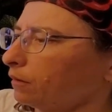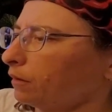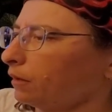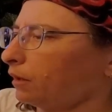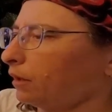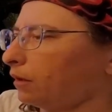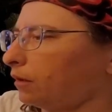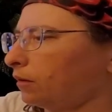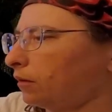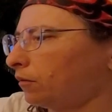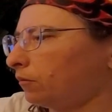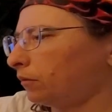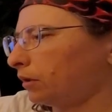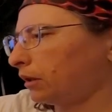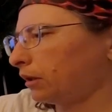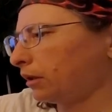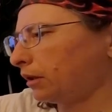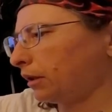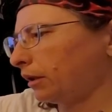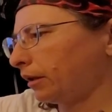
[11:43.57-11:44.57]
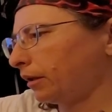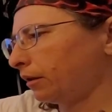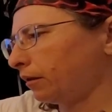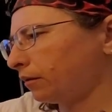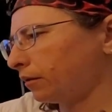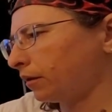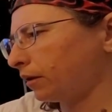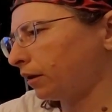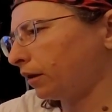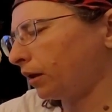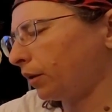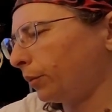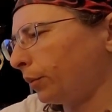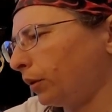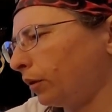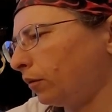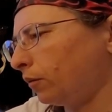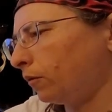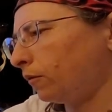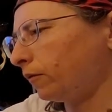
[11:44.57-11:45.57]
And on one side there's a
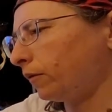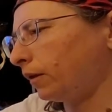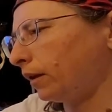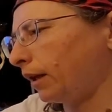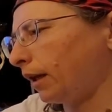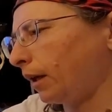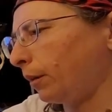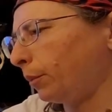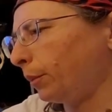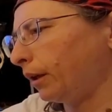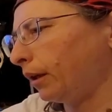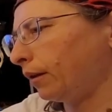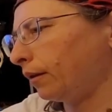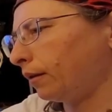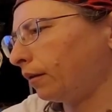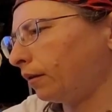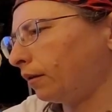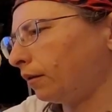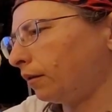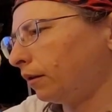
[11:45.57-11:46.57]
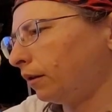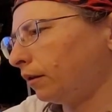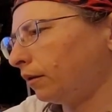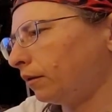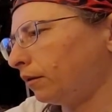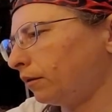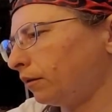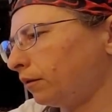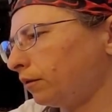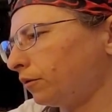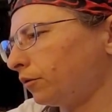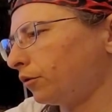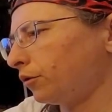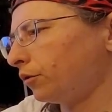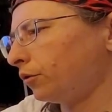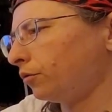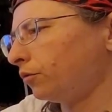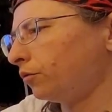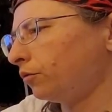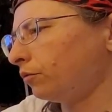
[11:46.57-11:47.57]
couple overlapping. There's
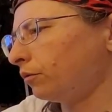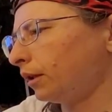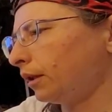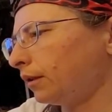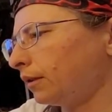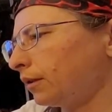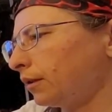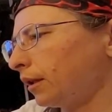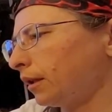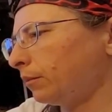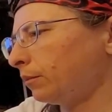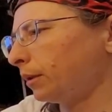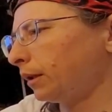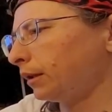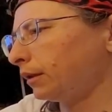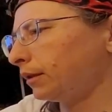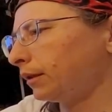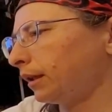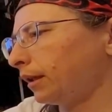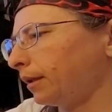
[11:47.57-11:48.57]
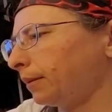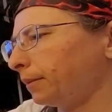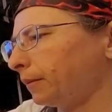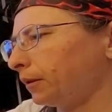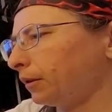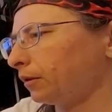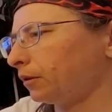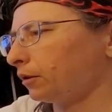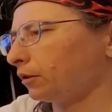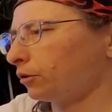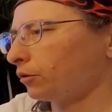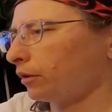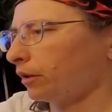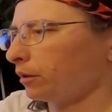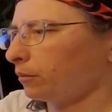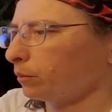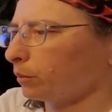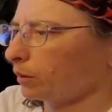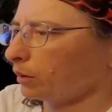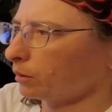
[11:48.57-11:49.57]
two right side by side I'm going to try
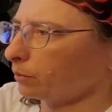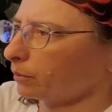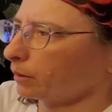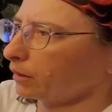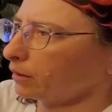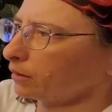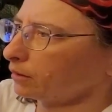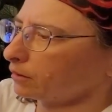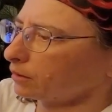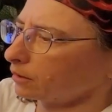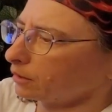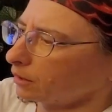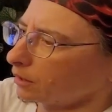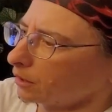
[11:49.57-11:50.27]
and pull apart.